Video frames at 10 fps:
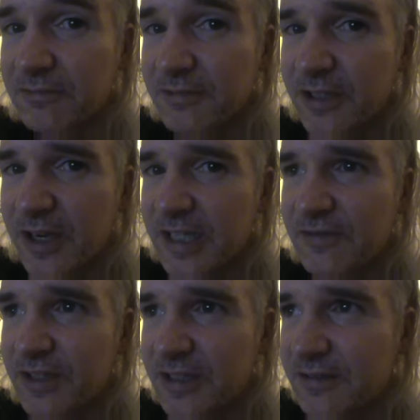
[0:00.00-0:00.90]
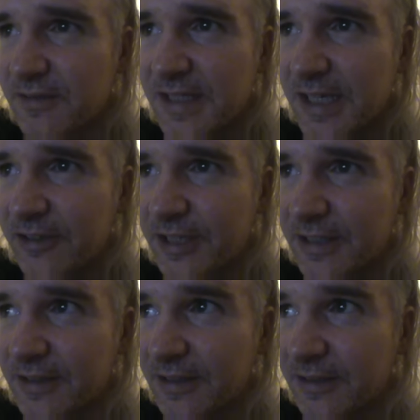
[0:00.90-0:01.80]
They're not even
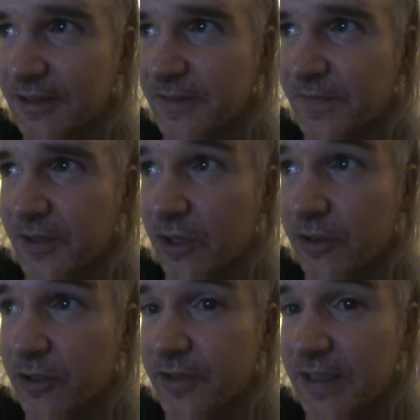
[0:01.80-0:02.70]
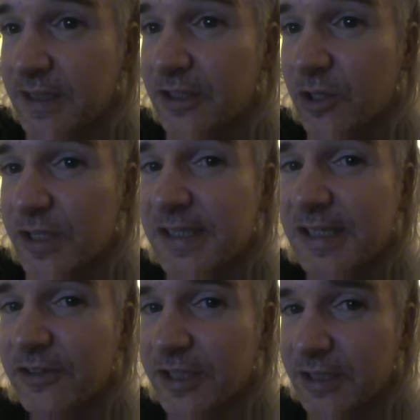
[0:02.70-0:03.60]
Syrian. Although they did go to
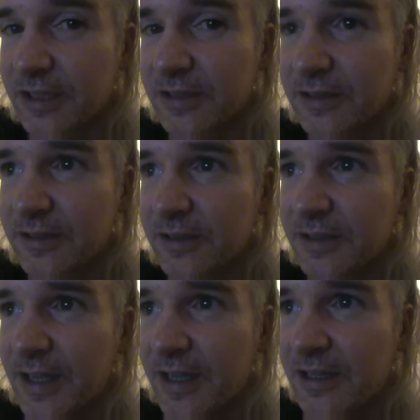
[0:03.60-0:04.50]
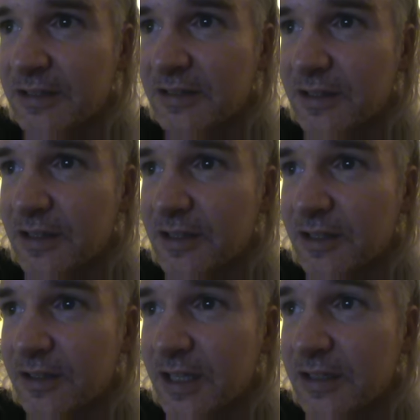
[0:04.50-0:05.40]
Syria and, you
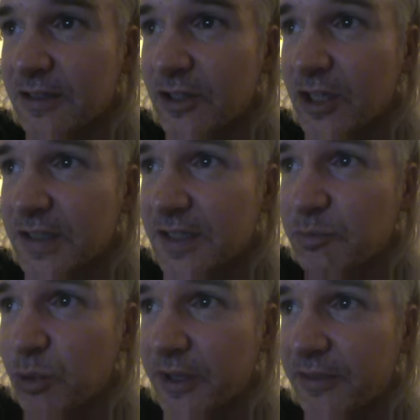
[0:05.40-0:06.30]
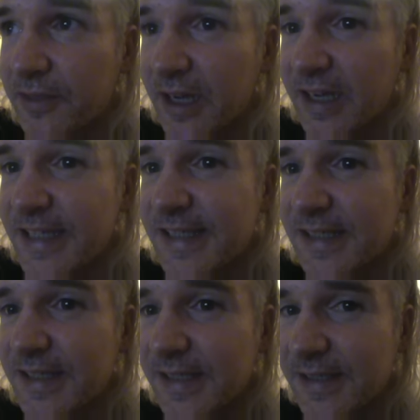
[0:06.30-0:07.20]
know, get hooked up with
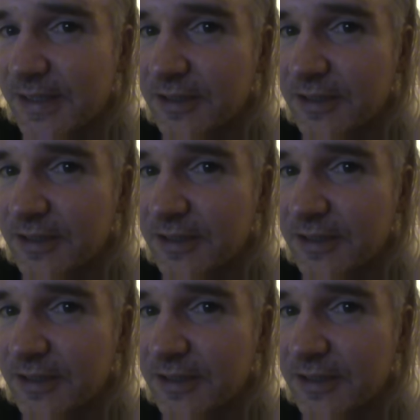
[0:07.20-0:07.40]
ISIS.